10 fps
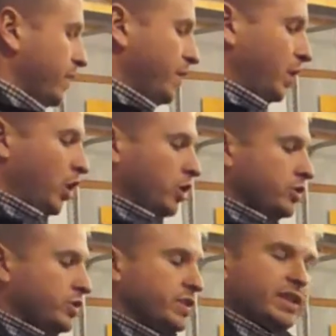the
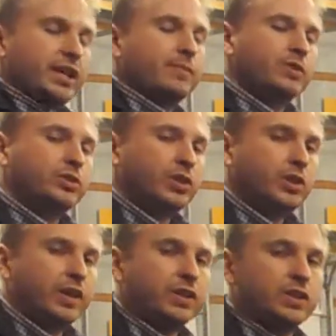larger the diameter
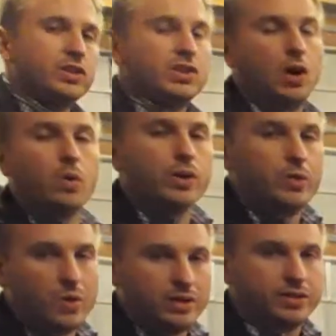turning, the slower you
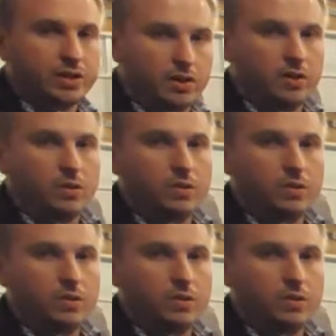want to go.